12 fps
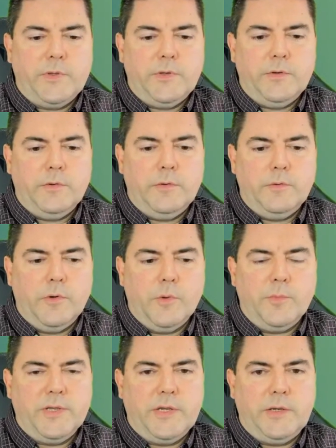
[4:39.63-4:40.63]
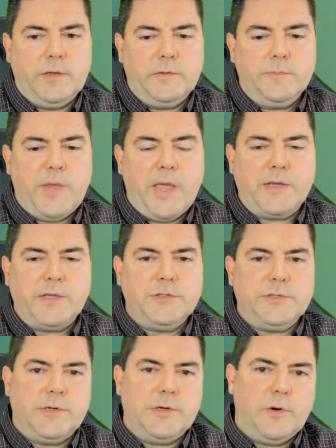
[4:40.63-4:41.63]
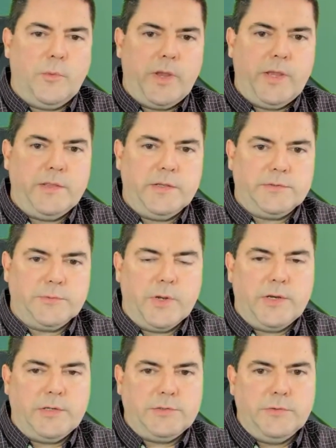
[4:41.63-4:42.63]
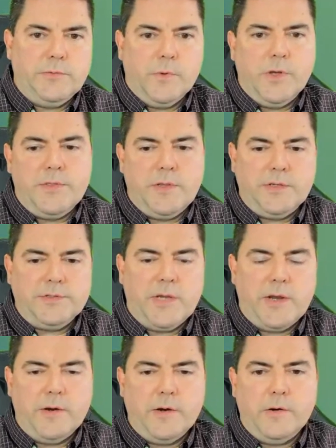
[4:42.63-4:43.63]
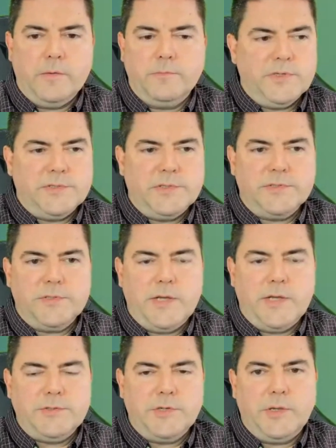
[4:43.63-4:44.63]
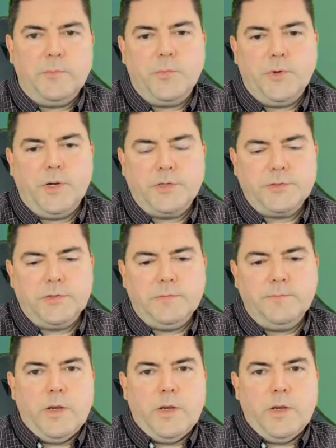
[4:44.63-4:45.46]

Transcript: you normally package it in a way that's ready to run the entire business logic in production.